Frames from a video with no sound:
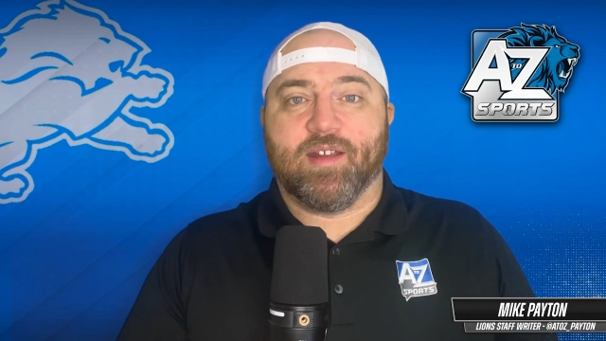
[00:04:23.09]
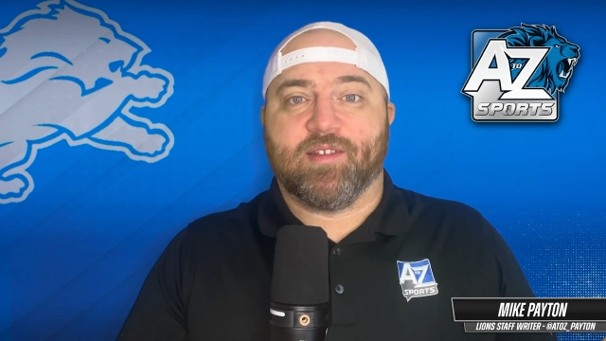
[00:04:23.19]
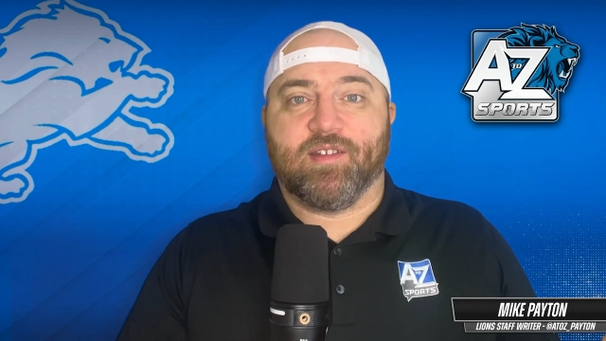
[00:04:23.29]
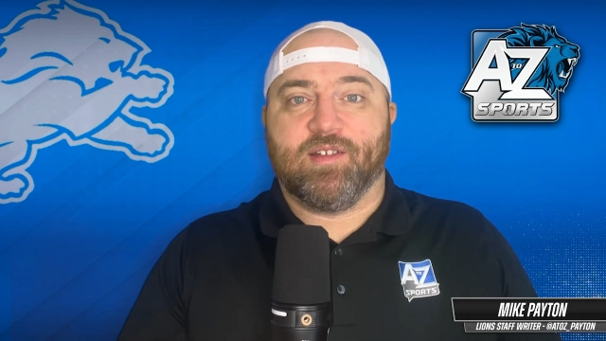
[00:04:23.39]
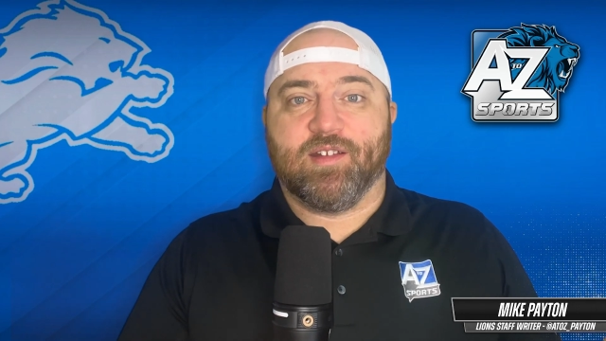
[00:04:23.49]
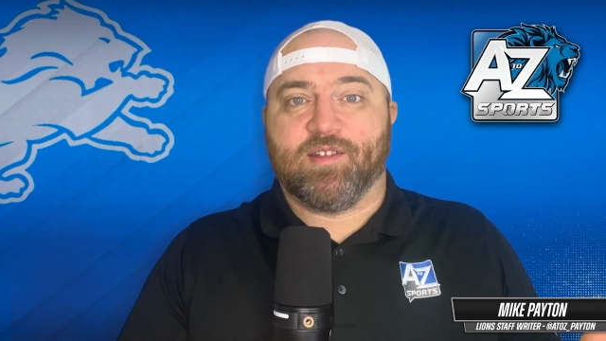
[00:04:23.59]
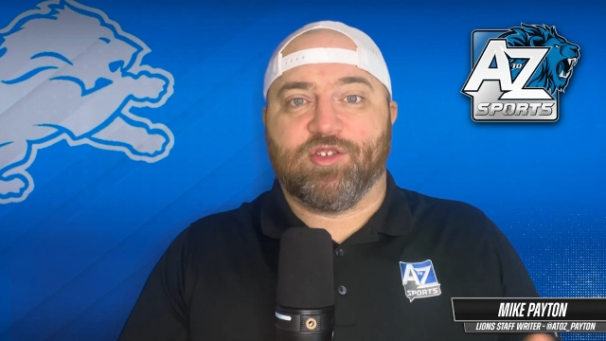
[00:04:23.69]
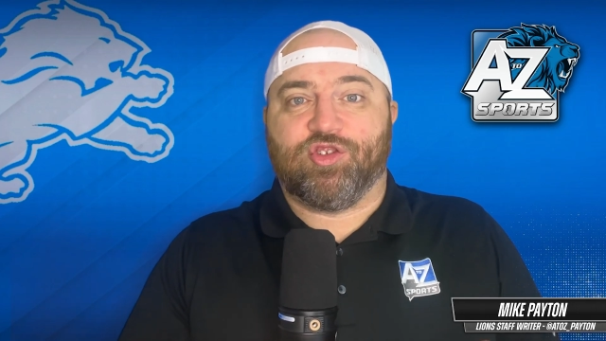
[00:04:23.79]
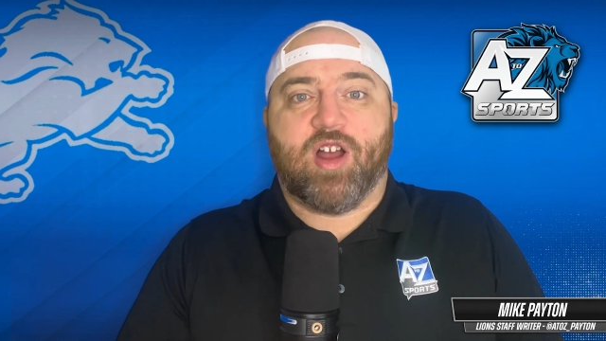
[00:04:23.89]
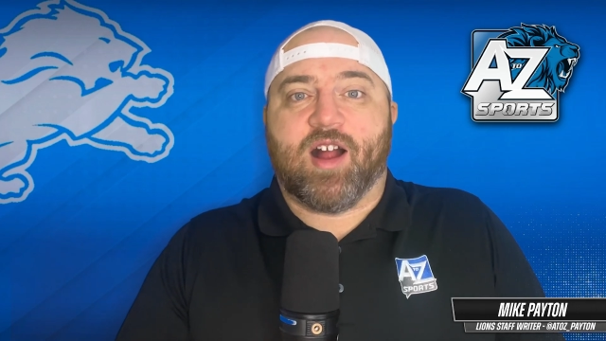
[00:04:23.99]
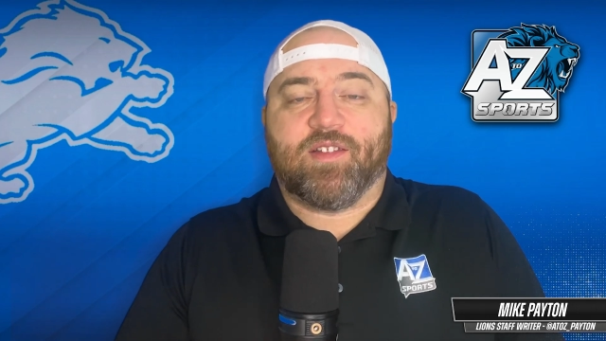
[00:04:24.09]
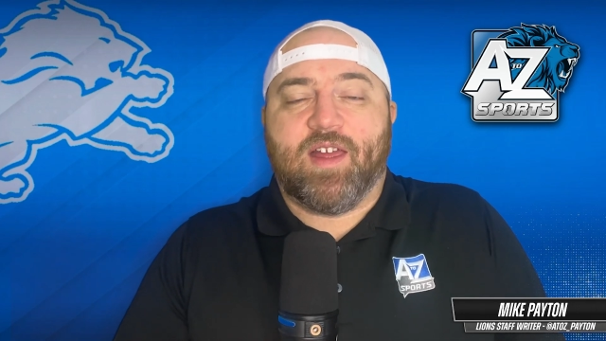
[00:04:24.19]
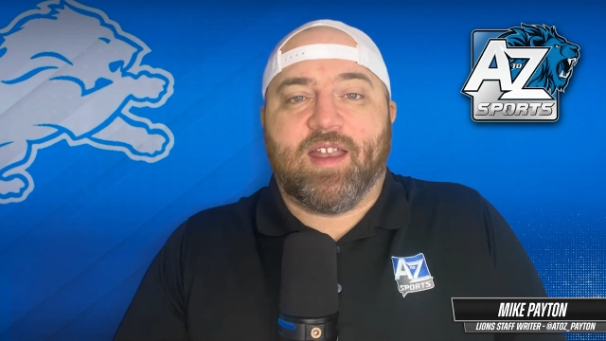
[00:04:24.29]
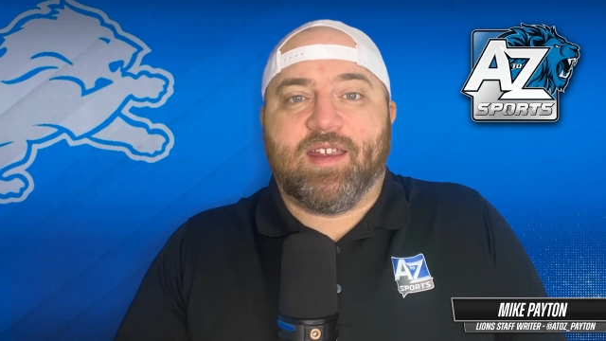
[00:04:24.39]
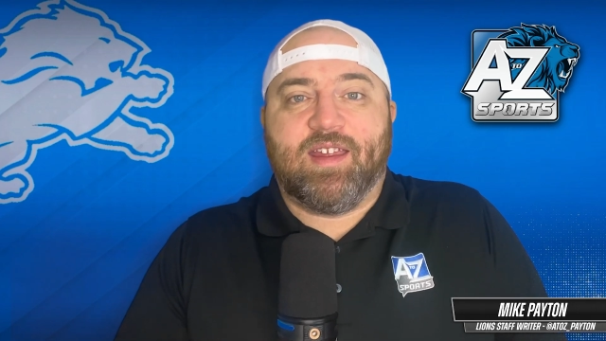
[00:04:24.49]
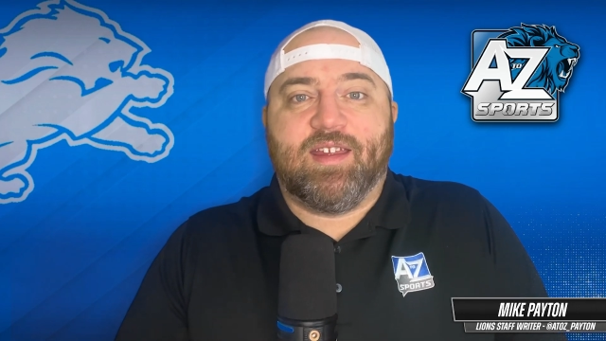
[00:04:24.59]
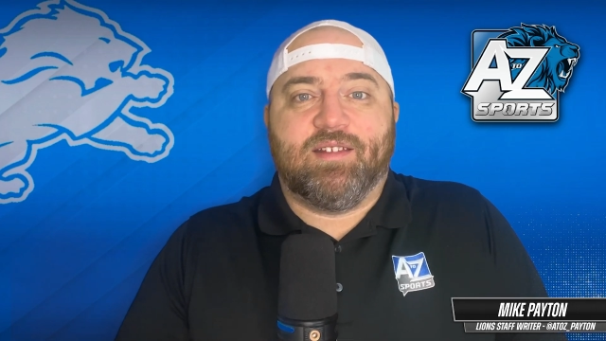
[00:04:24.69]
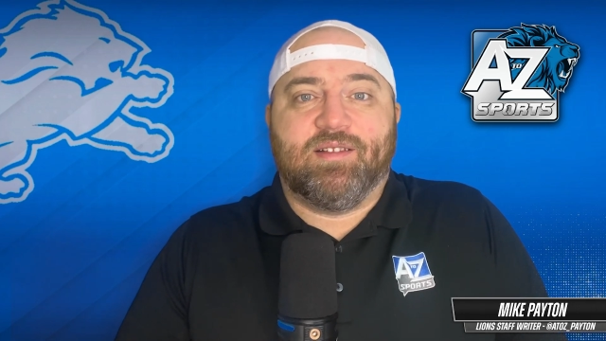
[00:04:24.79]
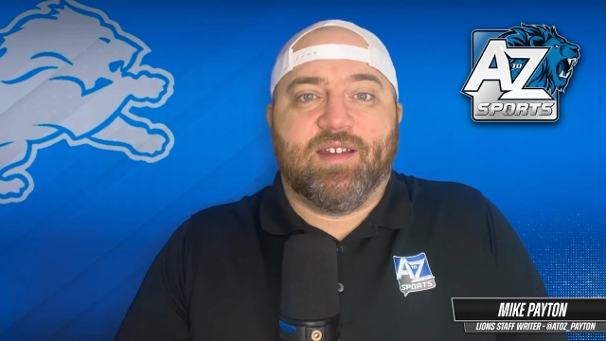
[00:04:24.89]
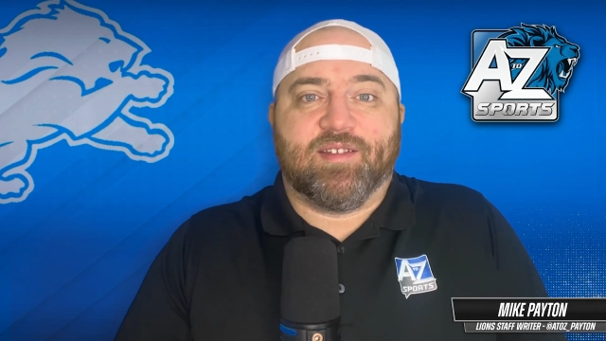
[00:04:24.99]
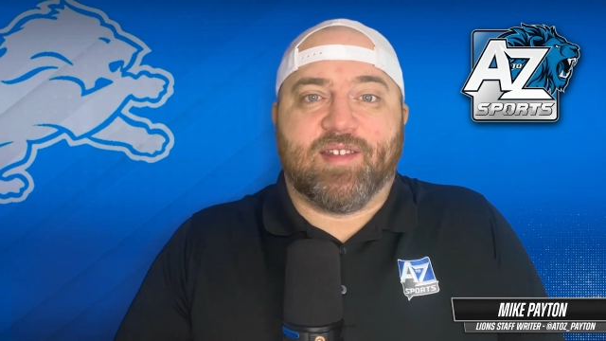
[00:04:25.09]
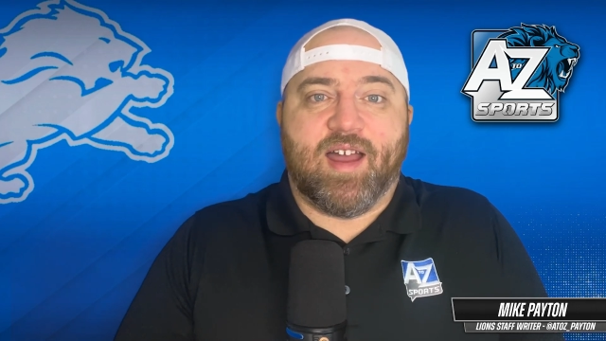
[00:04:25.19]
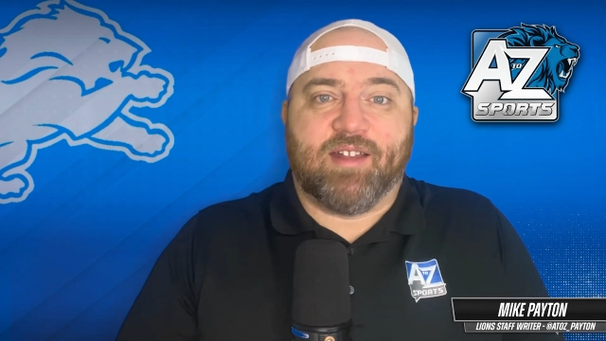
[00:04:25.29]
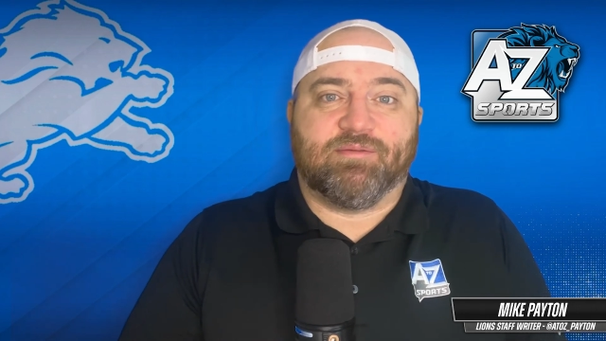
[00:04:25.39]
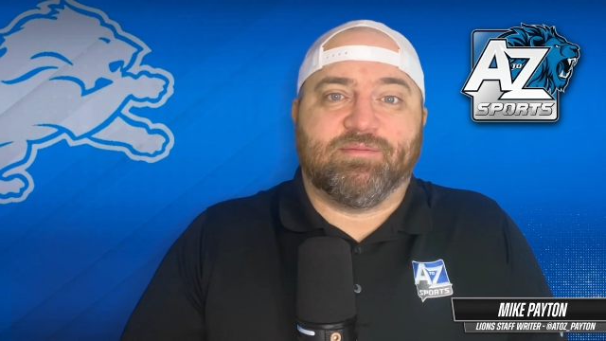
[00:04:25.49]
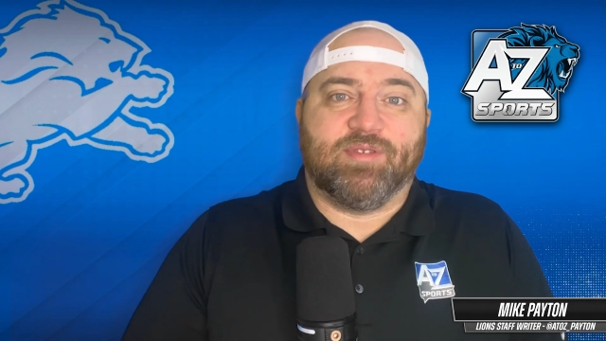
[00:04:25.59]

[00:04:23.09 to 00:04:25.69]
It's a shock that he is not,